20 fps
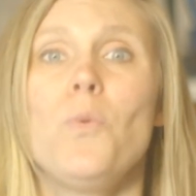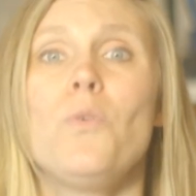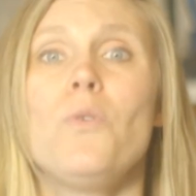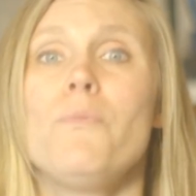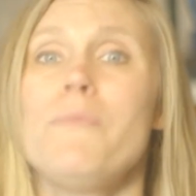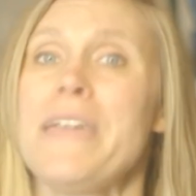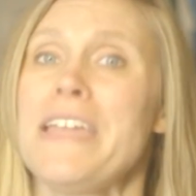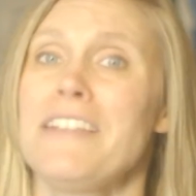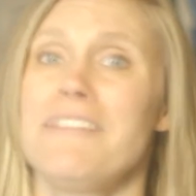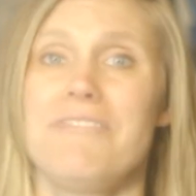
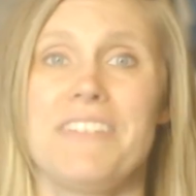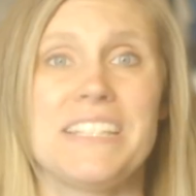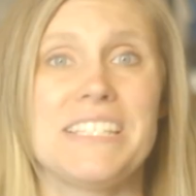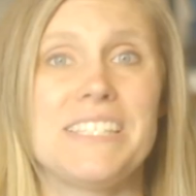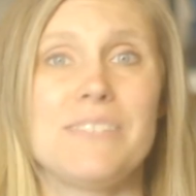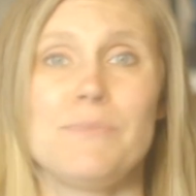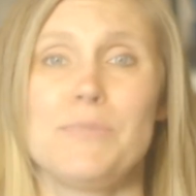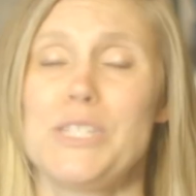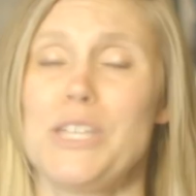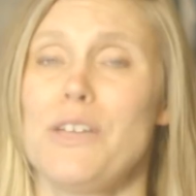will
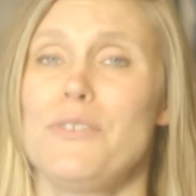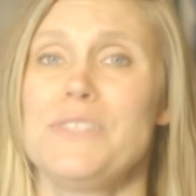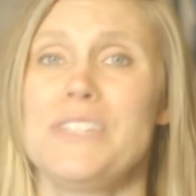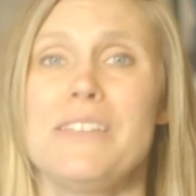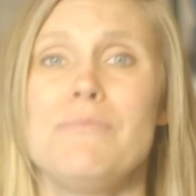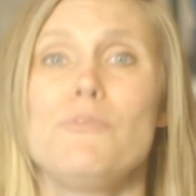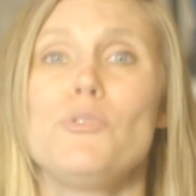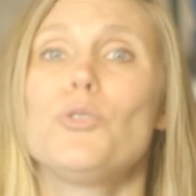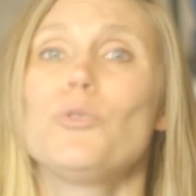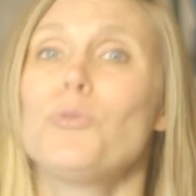manifest themselves
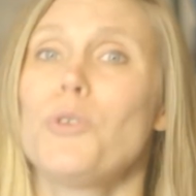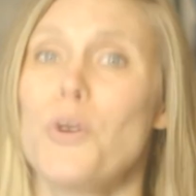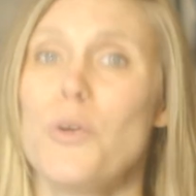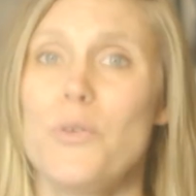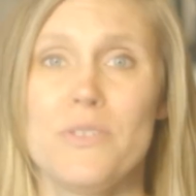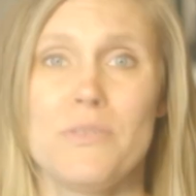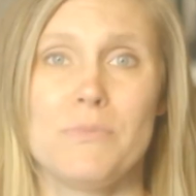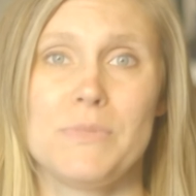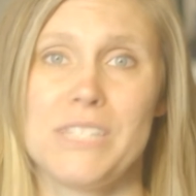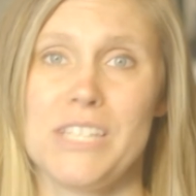and
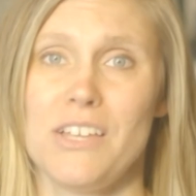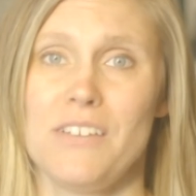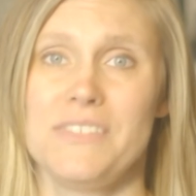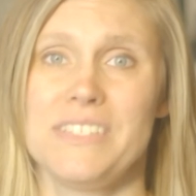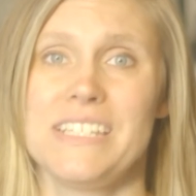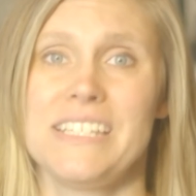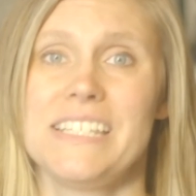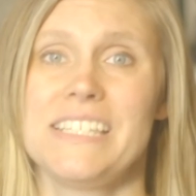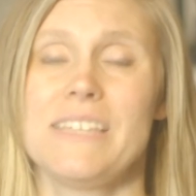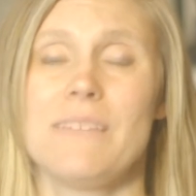grow
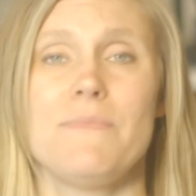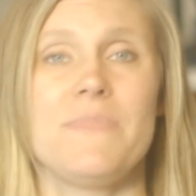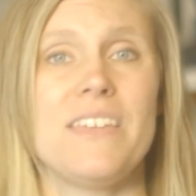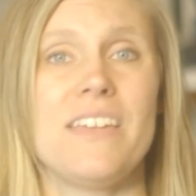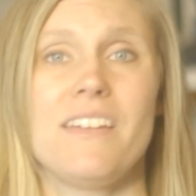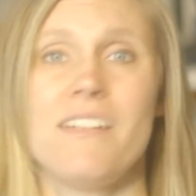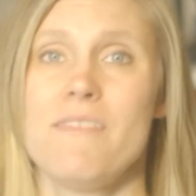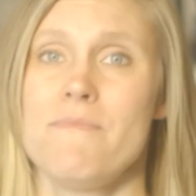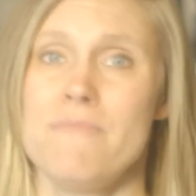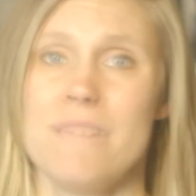themselves into
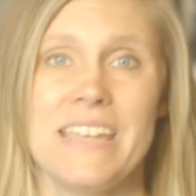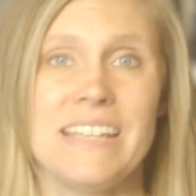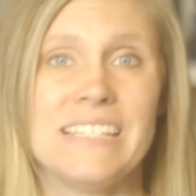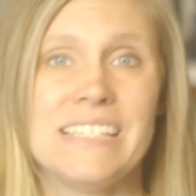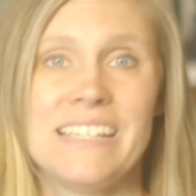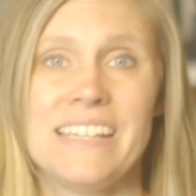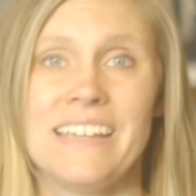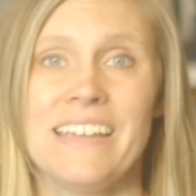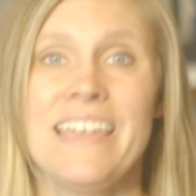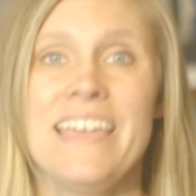something
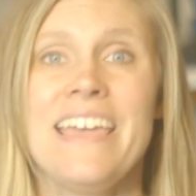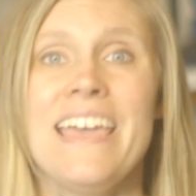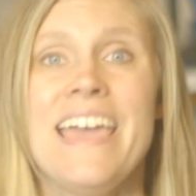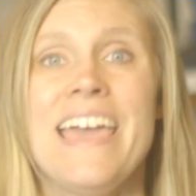amazing.